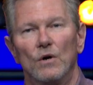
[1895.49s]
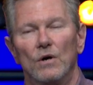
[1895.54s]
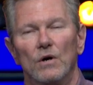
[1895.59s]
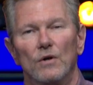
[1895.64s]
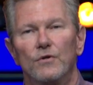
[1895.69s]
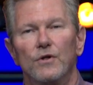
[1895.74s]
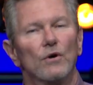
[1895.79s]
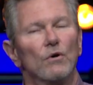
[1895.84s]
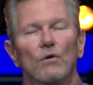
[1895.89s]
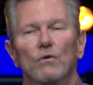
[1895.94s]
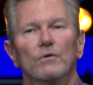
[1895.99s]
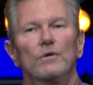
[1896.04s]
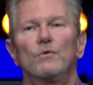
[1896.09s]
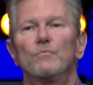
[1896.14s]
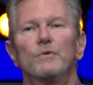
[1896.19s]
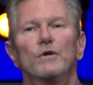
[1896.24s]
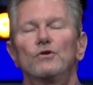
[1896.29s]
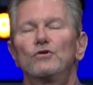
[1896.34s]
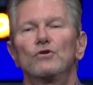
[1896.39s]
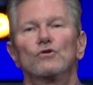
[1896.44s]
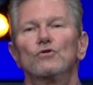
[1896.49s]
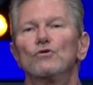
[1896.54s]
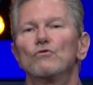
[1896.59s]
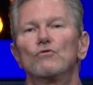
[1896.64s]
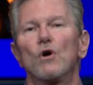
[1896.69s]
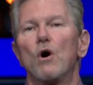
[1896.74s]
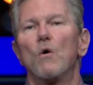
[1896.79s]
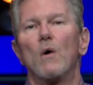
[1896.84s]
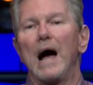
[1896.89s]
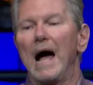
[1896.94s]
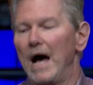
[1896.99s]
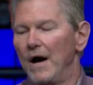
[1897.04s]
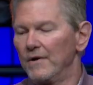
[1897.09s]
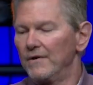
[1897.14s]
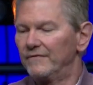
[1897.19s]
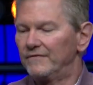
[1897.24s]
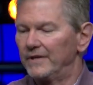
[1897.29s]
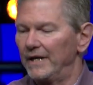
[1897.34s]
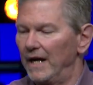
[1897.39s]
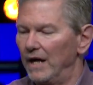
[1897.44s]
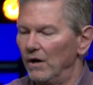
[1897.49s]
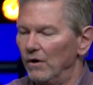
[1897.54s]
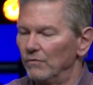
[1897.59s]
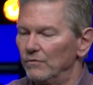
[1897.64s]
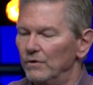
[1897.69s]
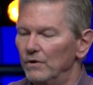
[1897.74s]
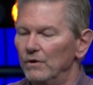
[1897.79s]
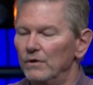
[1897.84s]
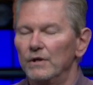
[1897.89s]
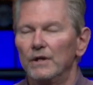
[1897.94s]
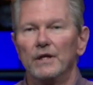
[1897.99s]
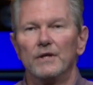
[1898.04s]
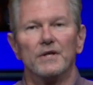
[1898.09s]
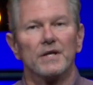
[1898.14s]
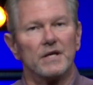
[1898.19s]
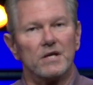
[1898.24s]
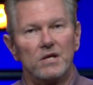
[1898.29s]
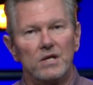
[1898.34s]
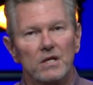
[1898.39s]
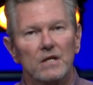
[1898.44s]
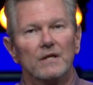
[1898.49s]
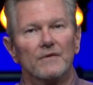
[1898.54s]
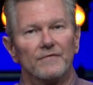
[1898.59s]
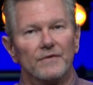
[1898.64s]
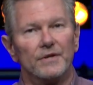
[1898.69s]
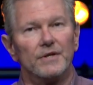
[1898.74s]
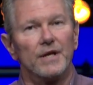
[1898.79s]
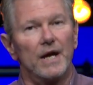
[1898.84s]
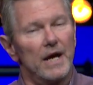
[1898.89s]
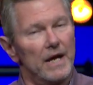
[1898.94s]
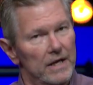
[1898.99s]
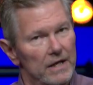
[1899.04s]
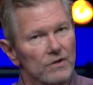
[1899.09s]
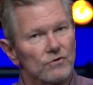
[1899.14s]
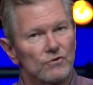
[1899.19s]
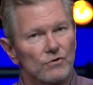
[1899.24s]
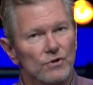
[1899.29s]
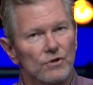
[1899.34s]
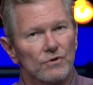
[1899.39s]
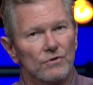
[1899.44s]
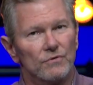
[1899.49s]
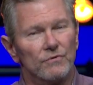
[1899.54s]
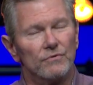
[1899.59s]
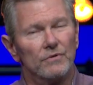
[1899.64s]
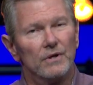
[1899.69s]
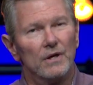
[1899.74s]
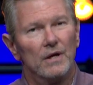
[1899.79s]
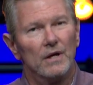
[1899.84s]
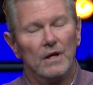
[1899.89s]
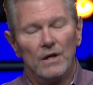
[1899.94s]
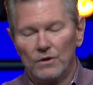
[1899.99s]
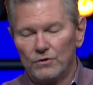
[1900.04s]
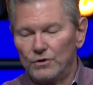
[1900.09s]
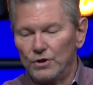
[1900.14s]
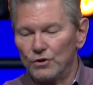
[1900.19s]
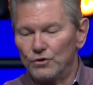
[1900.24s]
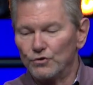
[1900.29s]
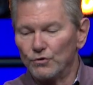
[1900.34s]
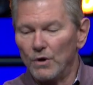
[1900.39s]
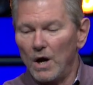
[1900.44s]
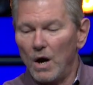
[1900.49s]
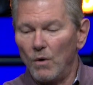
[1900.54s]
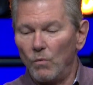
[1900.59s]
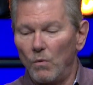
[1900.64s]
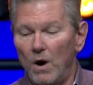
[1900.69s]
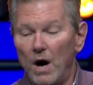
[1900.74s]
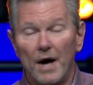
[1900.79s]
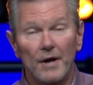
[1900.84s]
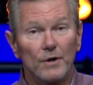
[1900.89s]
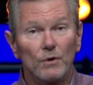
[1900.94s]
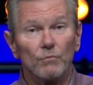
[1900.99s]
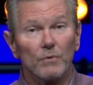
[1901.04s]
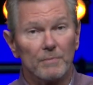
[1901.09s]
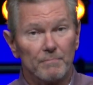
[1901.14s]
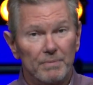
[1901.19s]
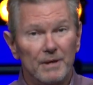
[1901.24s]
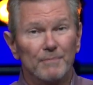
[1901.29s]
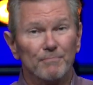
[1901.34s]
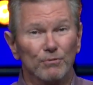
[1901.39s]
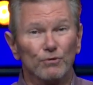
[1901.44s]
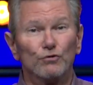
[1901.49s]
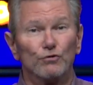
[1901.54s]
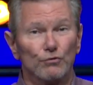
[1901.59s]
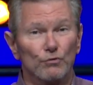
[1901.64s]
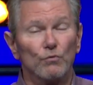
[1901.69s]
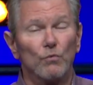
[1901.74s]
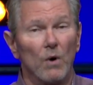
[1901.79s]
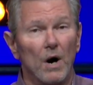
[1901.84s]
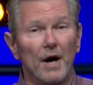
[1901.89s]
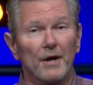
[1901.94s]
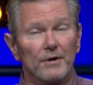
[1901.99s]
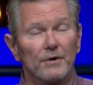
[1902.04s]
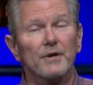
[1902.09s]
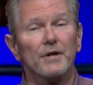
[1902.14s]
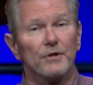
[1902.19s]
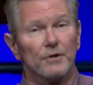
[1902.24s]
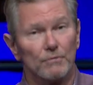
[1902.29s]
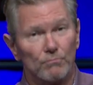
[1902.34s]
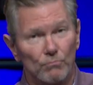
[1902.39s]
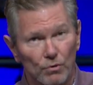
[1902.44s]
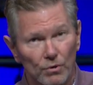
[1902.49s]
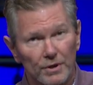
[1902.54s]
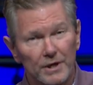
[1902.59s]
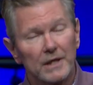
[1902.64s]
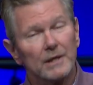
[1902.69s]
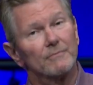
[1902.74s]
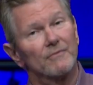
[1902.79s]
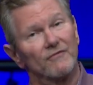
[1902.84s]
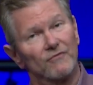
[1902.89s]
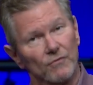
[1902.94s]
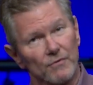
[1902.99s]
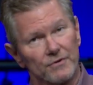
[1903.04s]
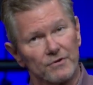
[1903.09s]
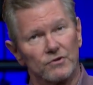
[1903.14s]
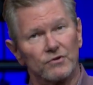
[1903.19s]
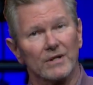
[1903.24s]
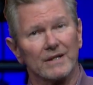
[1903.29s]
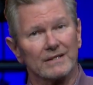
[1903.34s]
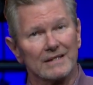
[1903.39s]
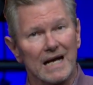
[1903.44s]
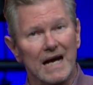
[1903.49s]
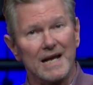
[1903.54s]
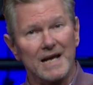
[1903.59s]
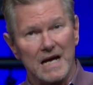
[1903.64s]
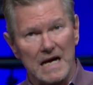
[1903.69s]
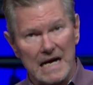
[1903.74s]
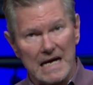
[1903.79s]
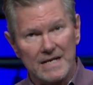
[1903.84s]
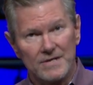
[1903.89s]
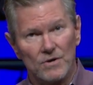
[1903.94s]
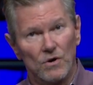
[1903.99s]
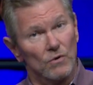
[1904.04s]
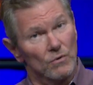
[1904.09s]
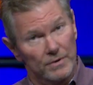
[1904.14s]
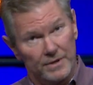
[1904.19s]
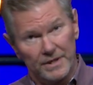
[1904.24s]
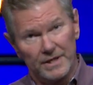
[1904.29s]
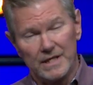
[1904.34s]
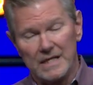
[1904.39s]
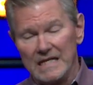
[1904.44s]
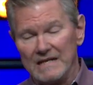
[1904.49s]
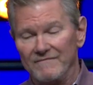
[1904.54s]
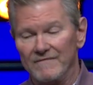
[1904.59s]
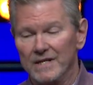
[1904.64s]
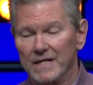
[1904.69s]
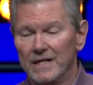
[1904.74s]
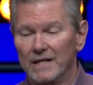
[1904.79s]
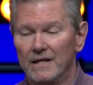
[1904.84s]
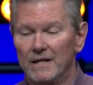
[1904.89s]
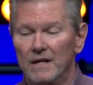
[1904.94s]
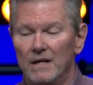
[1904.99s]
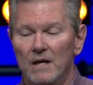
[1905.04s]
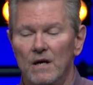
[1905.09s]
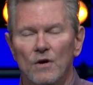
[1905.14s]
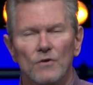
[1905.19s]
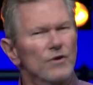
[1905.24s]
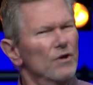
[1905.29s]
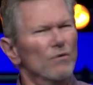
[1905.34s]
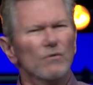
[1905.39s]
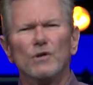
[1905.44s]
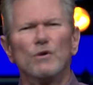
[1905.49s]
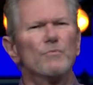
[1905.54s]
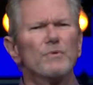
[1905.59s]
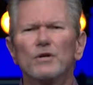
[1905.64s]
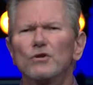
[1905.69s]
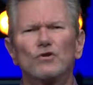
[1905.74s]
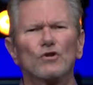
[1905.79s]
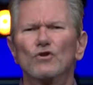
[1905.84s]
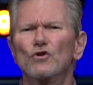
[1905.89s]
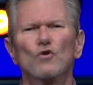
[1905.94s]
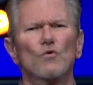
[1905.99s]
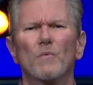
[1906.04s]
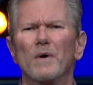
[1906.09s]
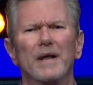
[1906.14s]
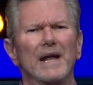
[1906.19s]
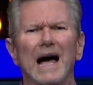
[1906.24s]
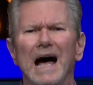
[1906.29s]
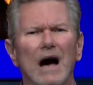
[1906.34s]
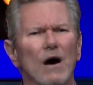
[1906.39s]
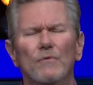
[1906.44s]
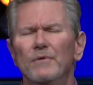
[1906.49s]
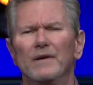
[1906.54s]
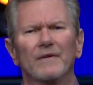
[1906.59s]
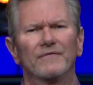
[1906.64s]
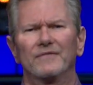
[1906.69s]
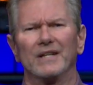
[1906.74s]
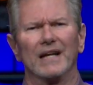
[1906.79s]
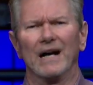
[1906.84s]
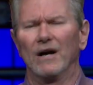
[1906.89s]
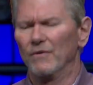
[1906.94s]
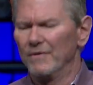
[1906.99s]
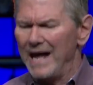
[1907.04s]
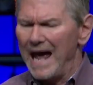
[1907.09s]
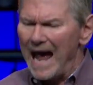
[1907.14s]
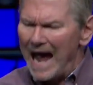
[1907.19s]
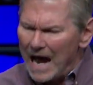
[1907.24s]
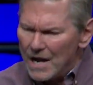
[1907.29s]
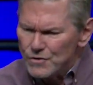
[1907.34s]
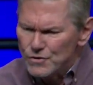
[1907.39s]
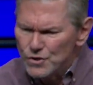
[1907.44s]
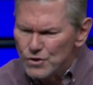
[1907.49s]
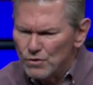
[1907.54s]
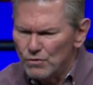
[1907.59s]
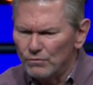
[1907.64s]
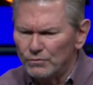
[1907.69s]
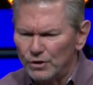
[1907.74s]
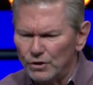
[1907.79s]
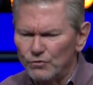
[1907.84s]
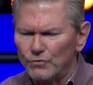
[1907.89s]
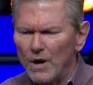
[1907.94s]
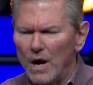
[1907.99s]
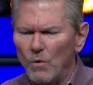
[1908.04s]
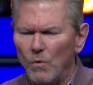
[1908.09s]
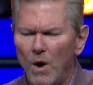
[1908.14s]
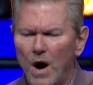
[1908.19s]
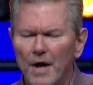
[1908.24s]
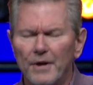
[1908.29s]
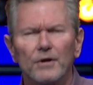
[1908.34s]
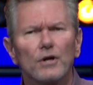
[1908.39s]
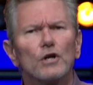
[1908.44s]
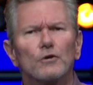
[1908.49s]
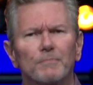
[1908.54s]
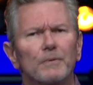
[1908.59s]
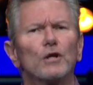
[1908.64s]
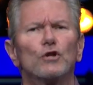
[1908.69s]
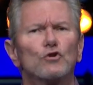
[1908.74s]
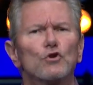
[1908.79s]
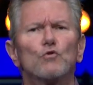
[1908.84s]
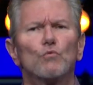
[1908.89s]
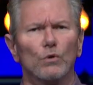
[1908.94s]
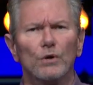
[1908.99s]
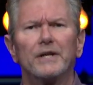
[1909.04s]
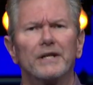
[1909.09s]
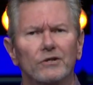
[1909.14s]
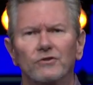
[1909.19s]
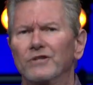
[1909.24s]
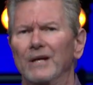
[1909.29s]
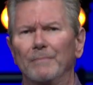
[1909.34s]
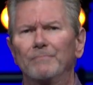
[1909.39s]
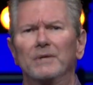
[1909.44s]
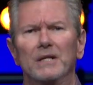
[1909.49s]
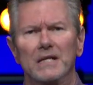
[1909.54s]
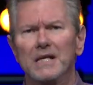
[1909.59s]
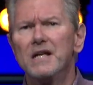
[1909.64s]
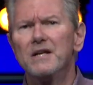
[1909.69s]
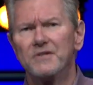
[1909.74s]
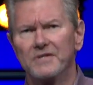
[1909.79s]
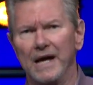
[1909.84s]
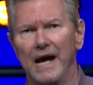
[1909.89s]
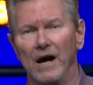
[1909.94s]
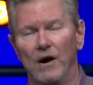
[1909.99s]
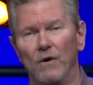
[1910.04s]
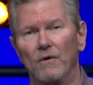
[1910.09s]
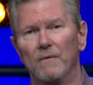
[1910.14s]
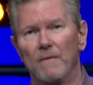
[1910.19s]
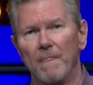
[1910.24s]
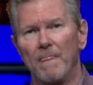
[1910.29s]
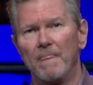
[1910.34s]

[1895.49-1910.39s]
The only reason you go out of town in the heat of the day, it's noon, to draw water when people drew water in the morning before the sun got hot or in the evening. The only reason you went out of town at noon to draw water is because you weren't accepted in town.